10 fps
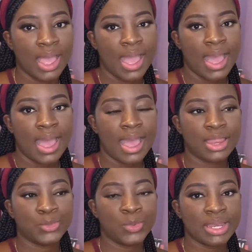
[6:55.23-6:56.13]

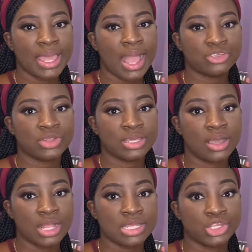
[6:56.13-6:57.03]
And when I actually
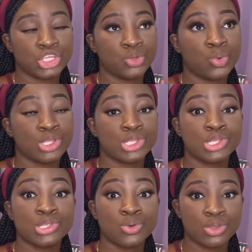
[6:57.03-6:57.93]
got it, she was
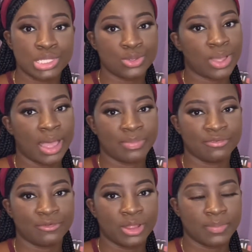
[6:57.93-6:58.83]
so happy
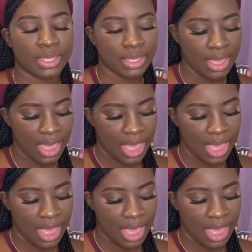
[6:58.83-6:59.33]
for me.